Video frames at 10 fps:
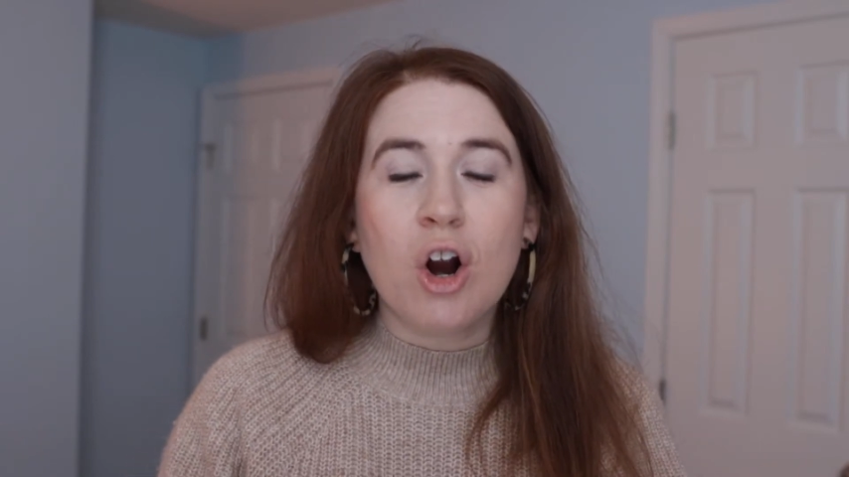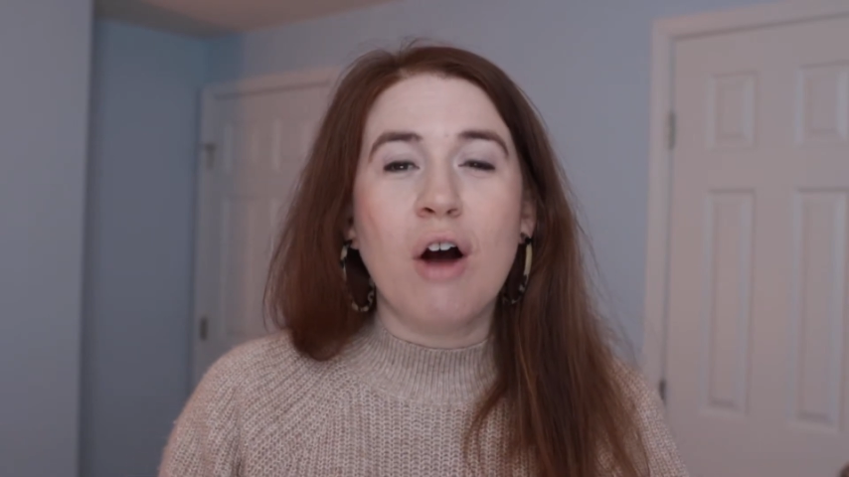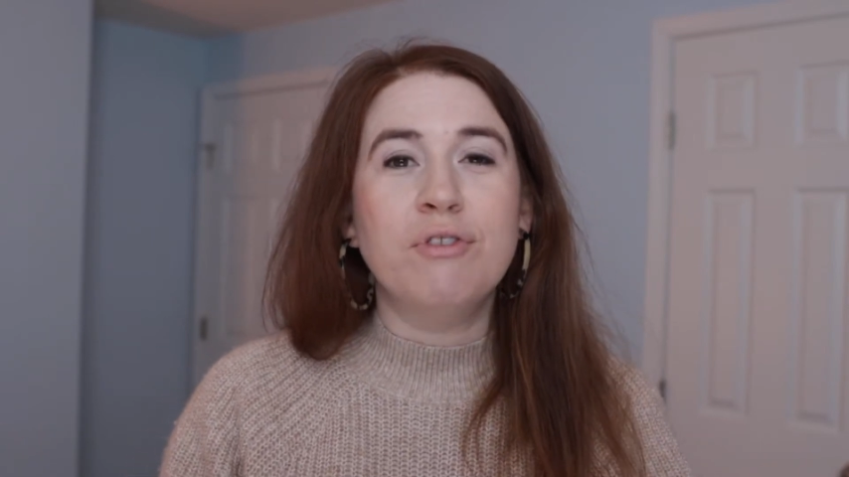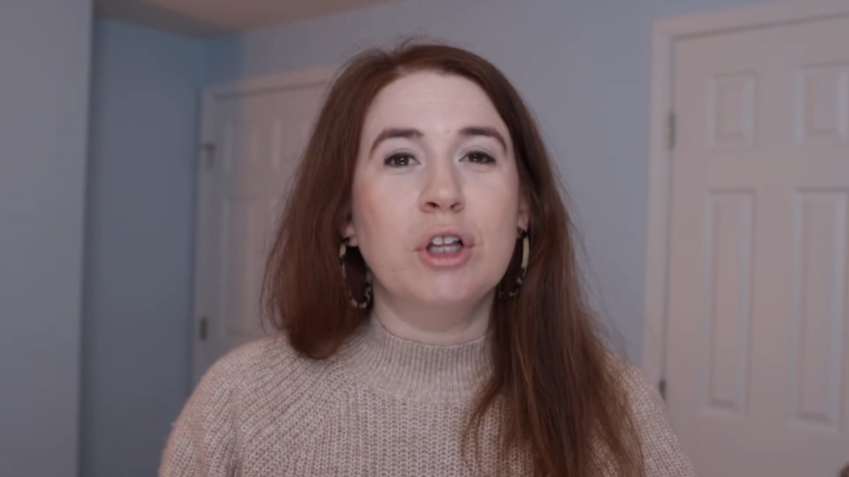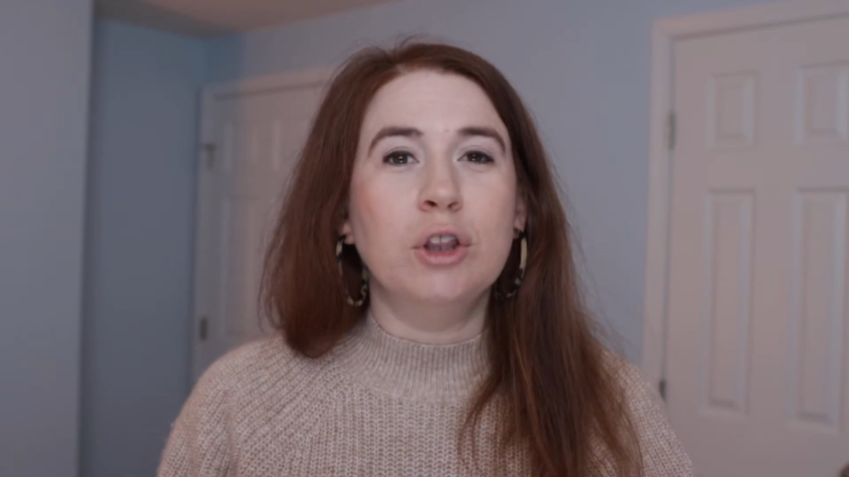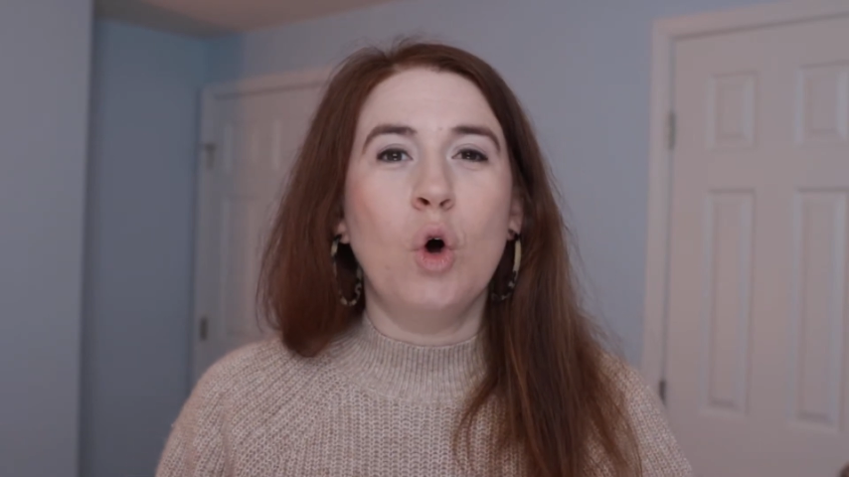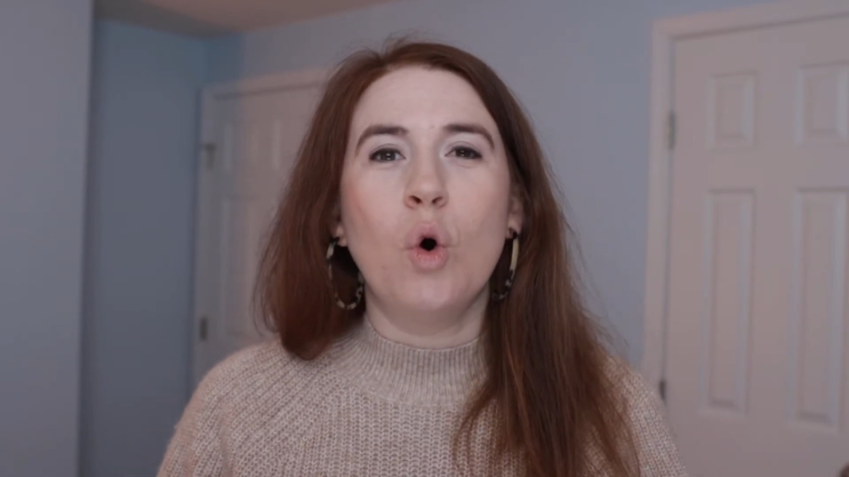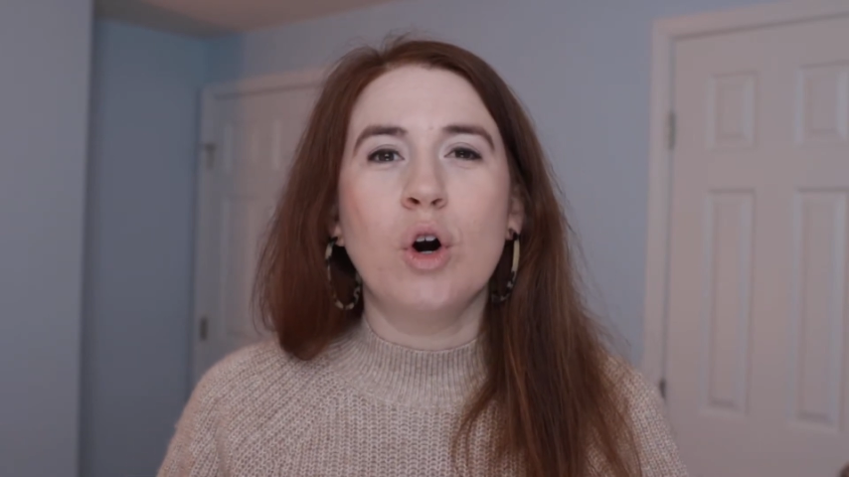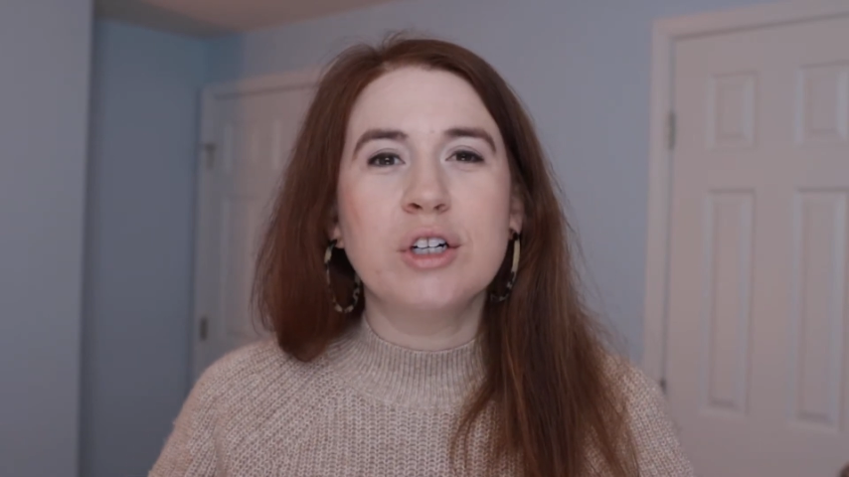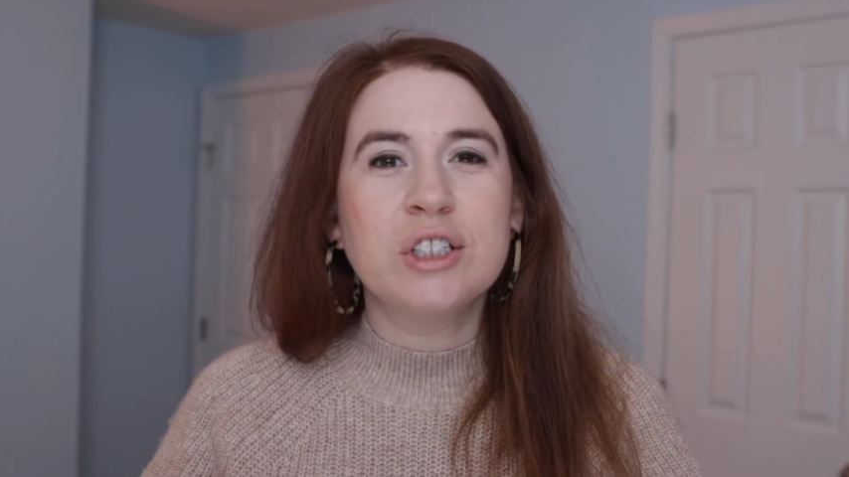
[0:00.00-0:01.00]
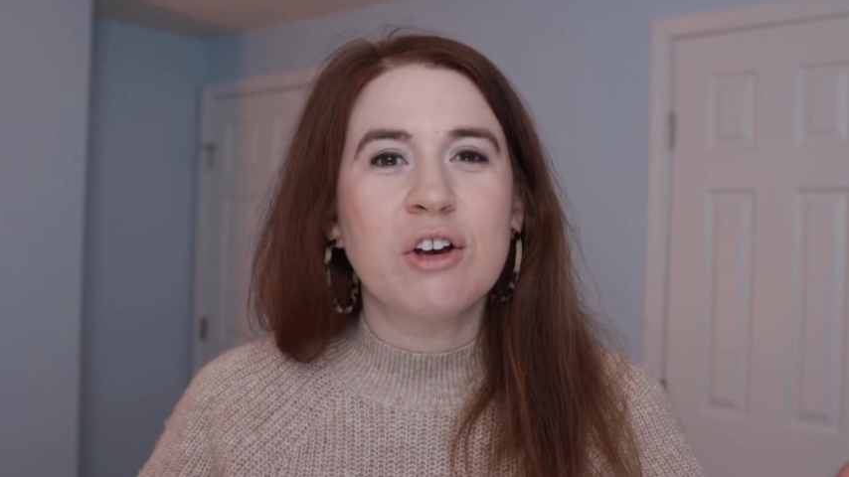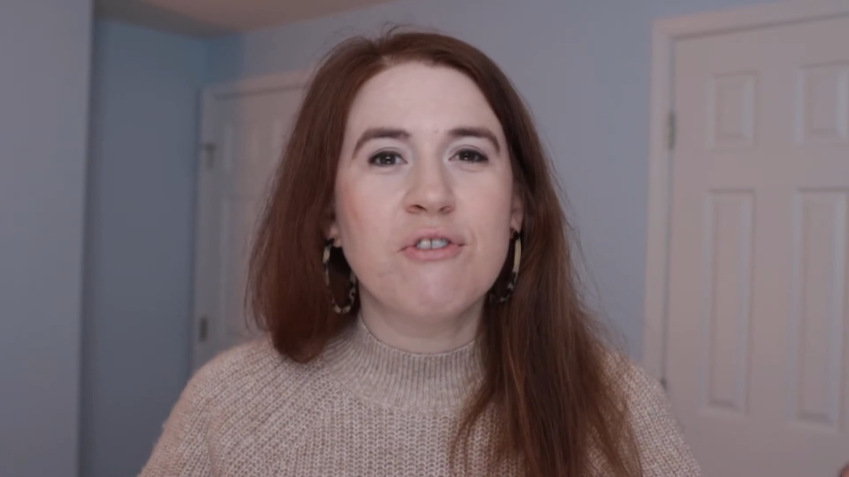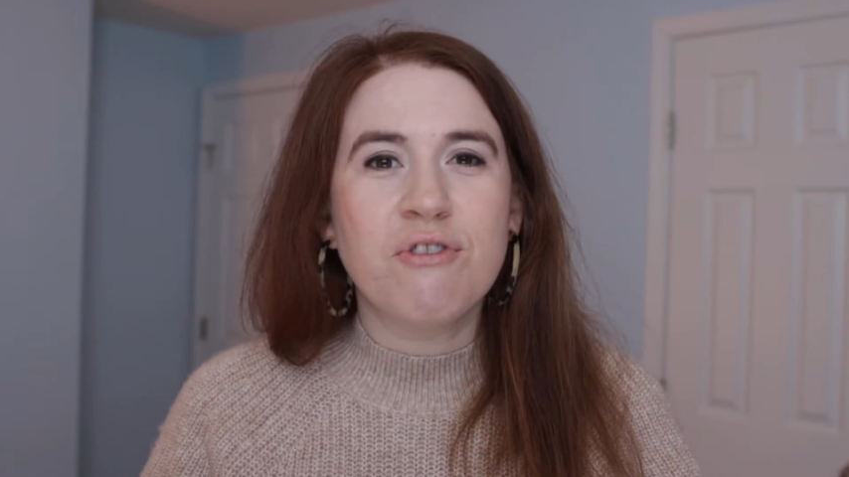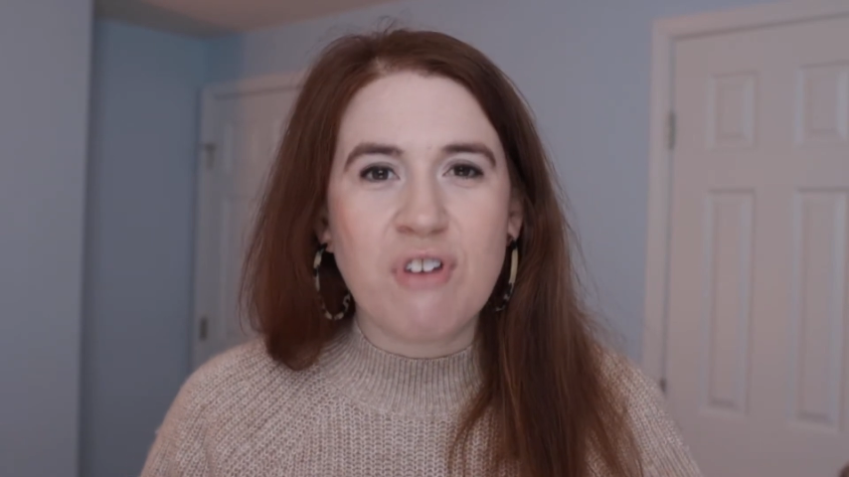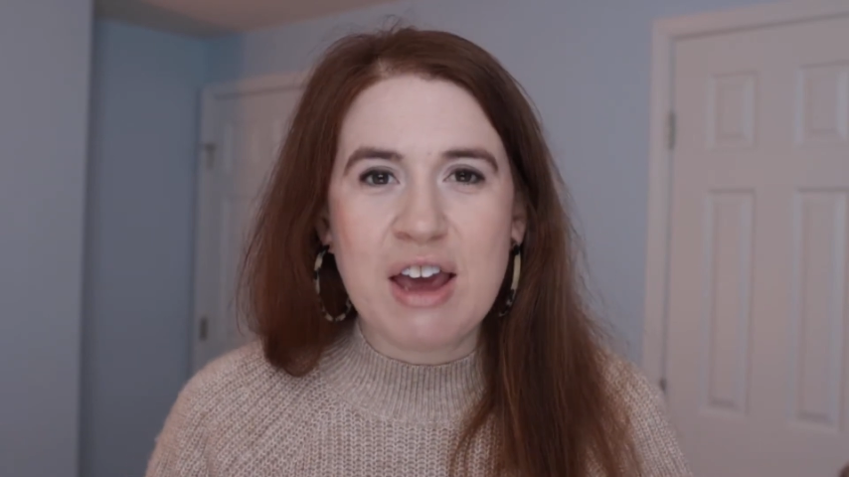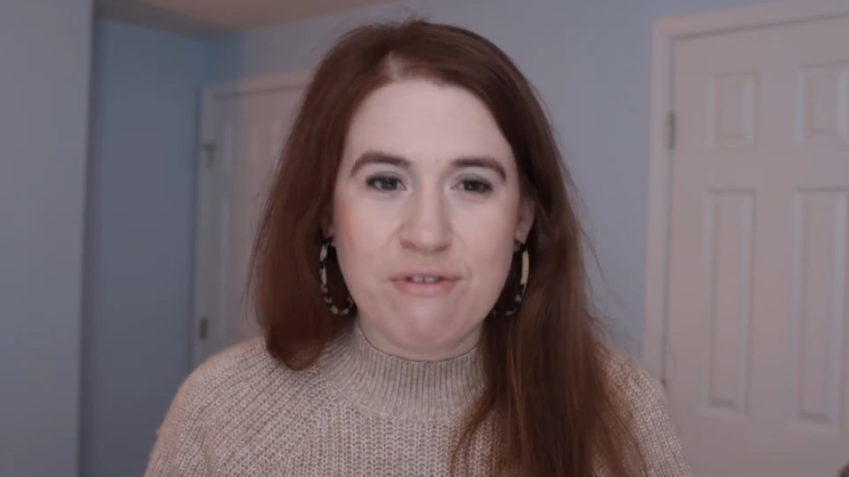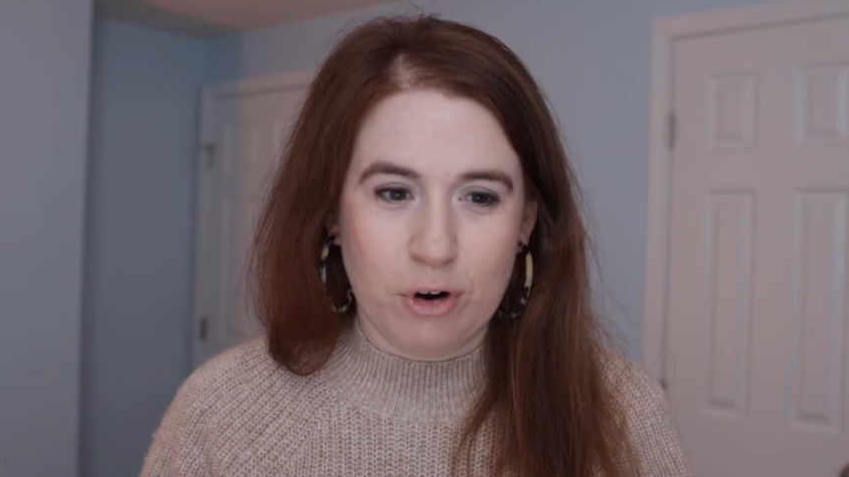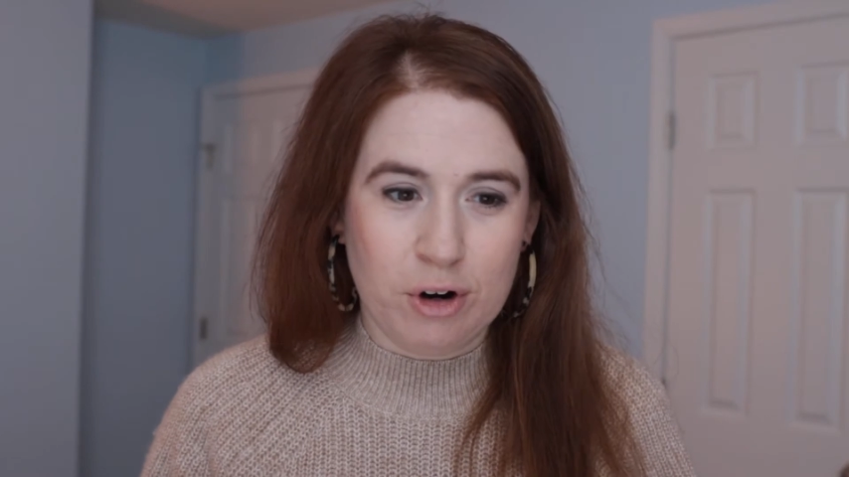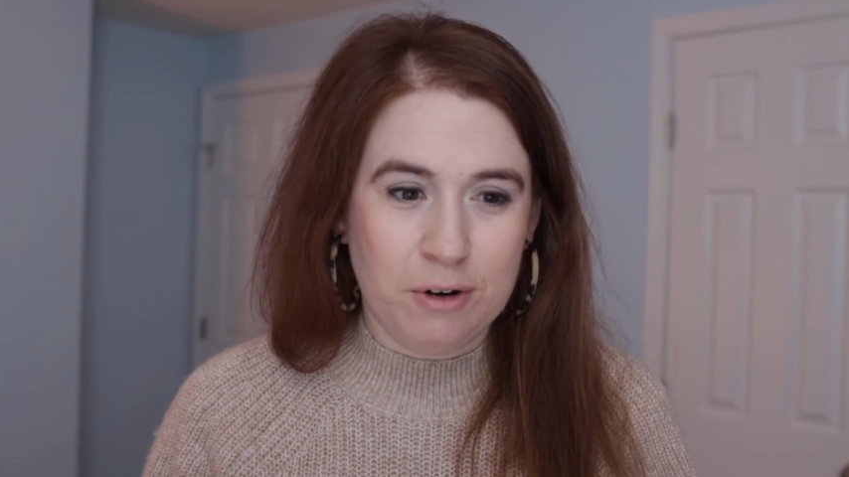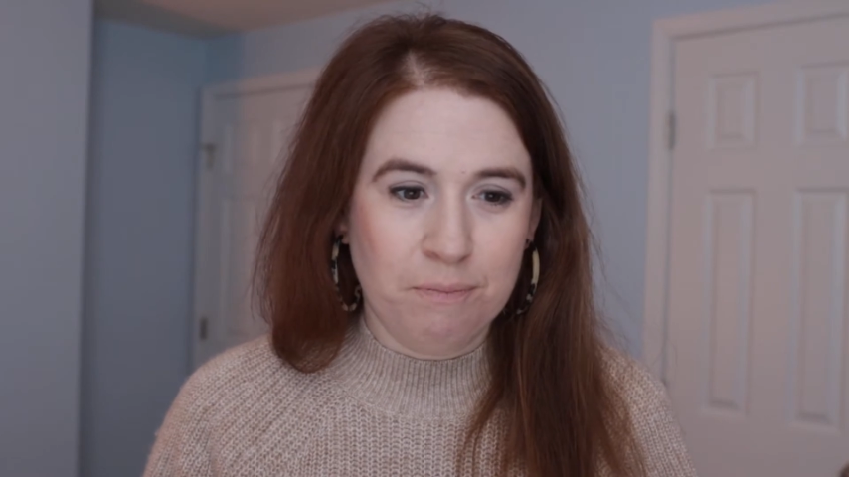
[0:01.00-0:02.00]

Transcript: of the Lord's favor."